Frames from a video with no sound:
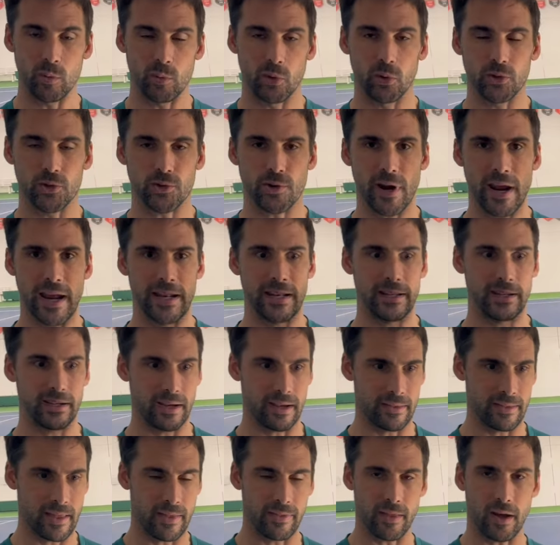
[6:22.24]
the ball training
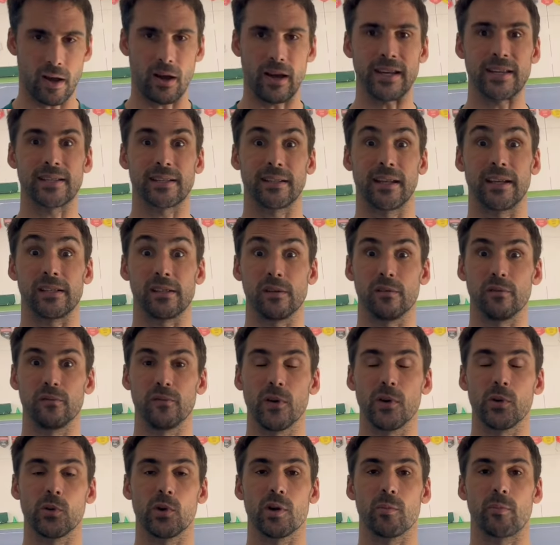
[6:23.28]
and then the isolated
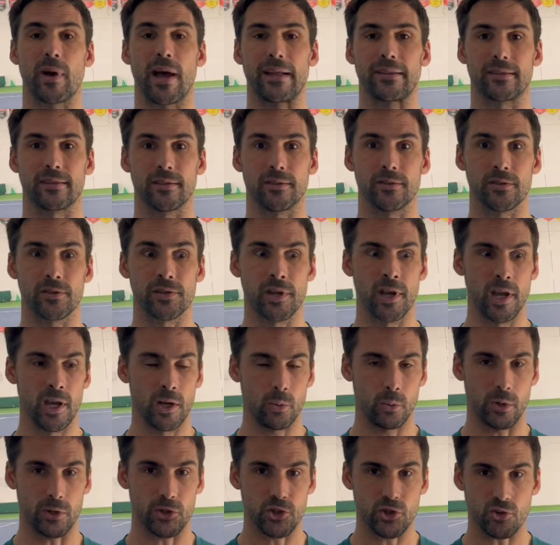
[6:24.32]
footwork patterns,
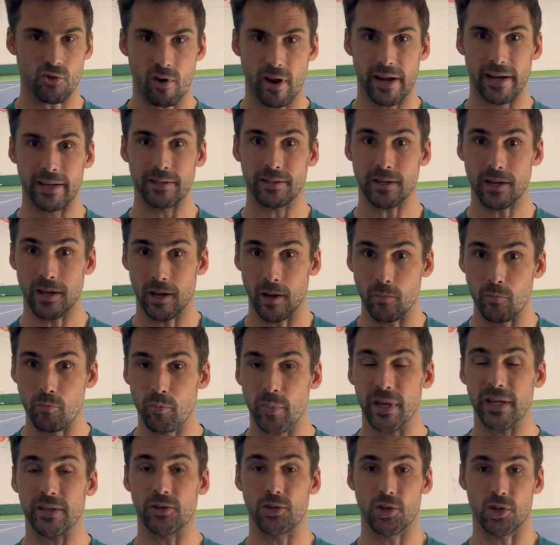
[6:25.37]
we're trying to
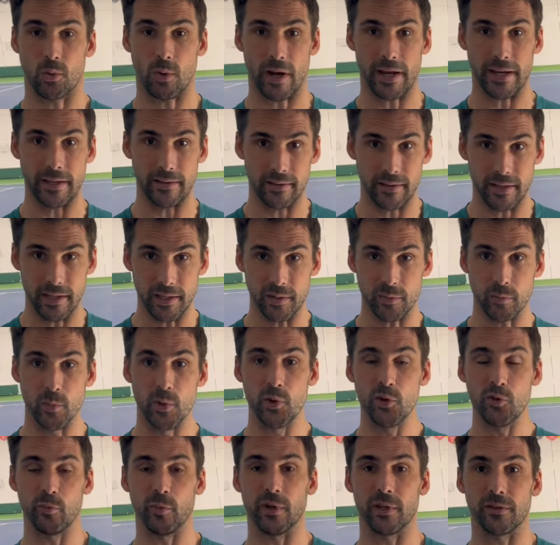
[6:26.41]
habituate these
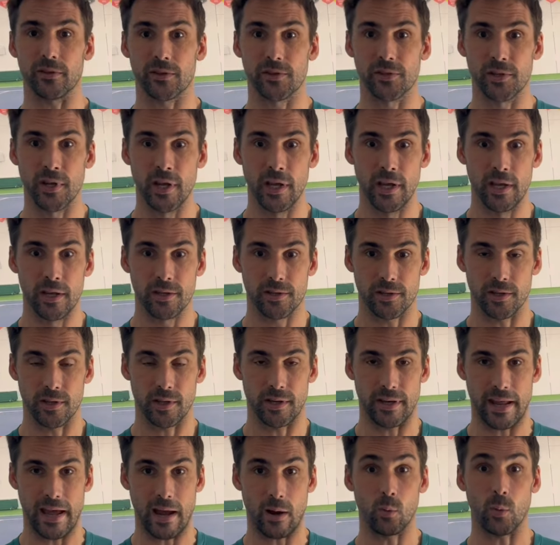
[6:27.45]
movements so that
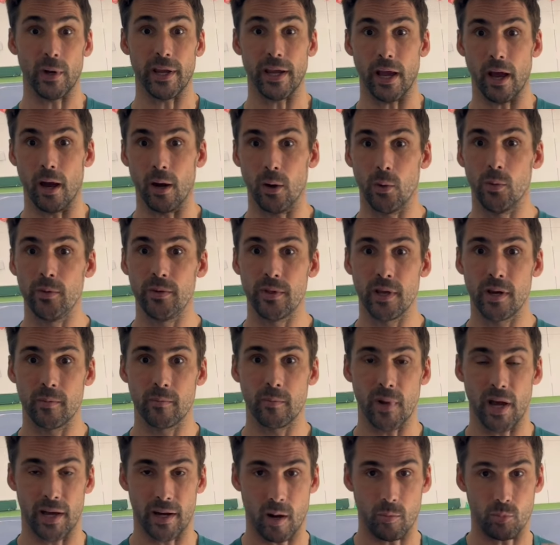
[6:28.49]
now we own
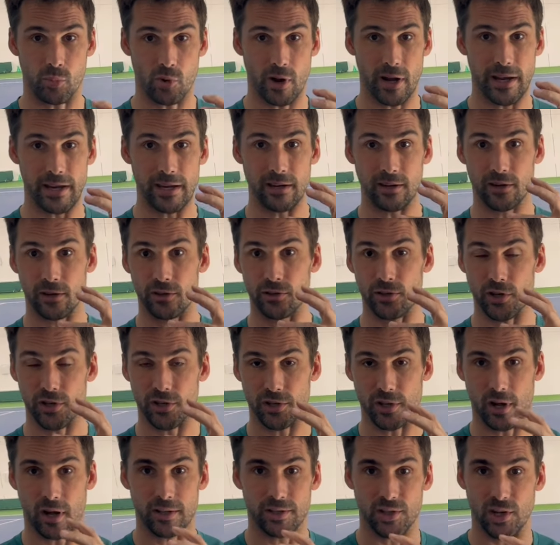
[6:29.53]
them and our brain can just
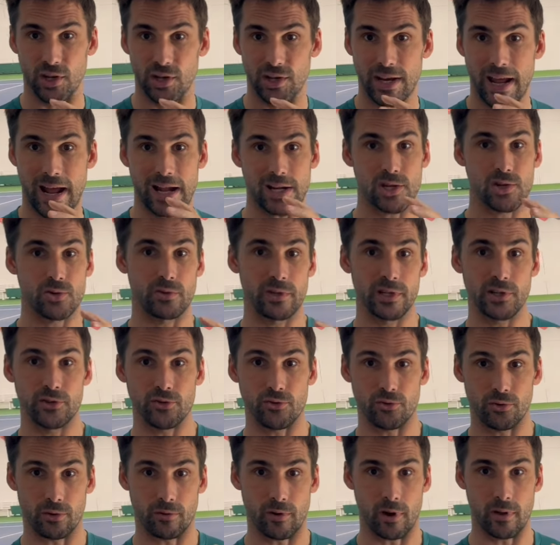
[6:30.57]
start to naturally
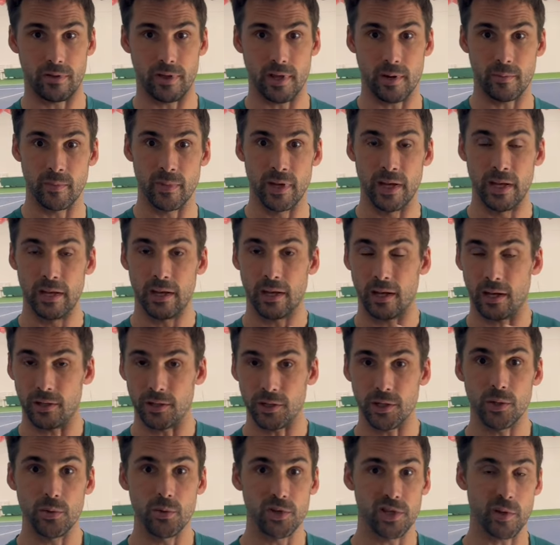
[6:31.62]
draw on them and
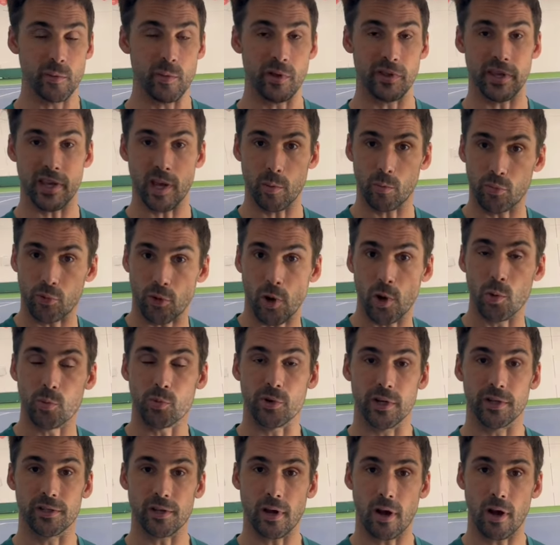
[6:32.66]
use them at the
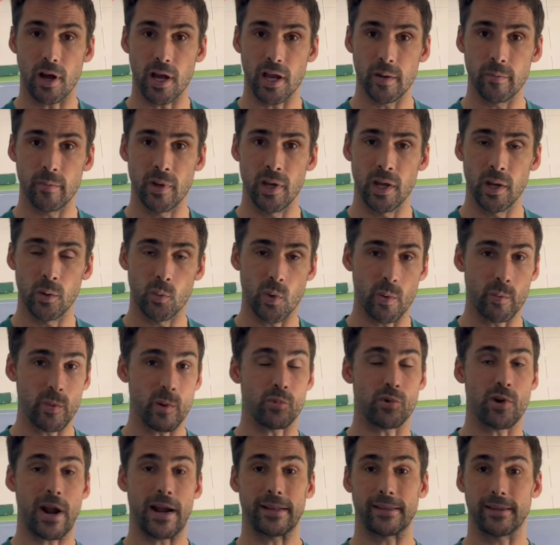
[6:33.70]
appropriate time when we're
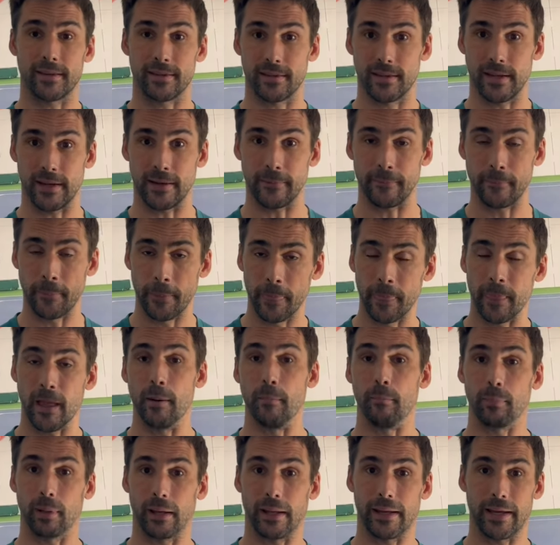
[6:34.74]
practicing
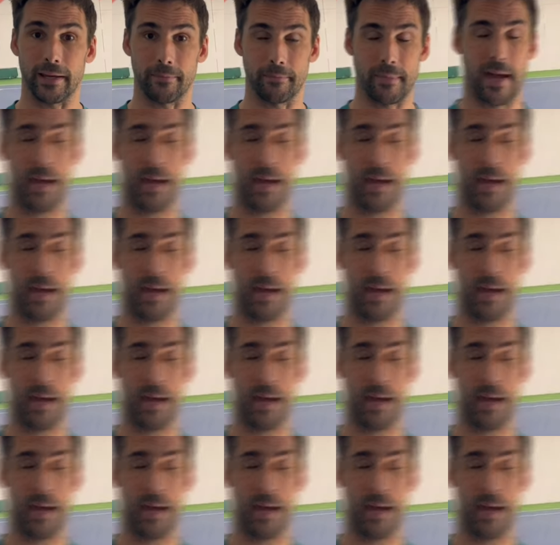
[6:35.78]
and playing